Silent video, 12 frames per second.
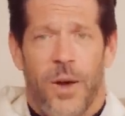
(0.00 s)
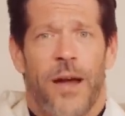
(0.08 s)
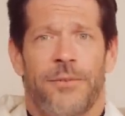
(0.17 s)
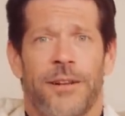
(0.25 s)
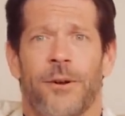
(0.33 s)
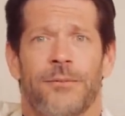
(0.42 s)

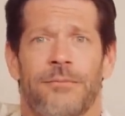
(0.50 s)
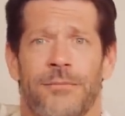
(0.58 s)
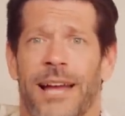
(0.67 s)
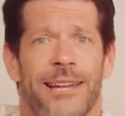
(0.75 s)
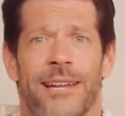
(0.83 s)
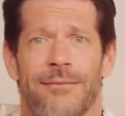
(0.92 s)
if I don't
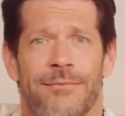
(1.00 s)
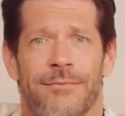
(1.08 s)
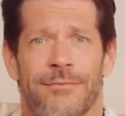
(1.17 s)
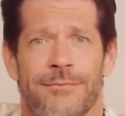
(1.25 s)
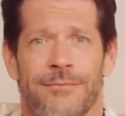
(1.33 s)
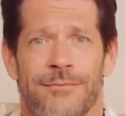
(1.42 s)
like it,
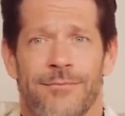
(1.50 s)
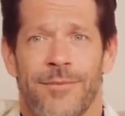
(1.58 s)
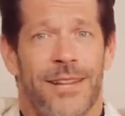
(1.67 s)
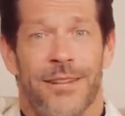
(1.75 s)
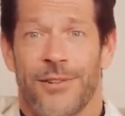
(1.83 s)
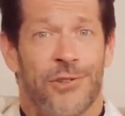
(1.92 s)

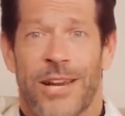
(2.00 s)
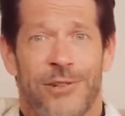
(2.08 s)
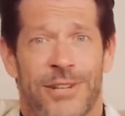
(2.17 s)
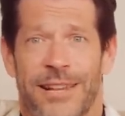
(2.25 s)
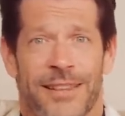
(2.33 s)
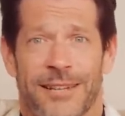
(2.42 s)
it doesn't
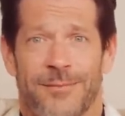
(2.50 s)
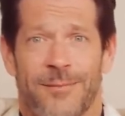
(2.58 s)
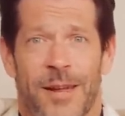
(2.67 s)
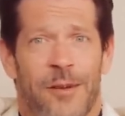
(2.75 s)
change anything.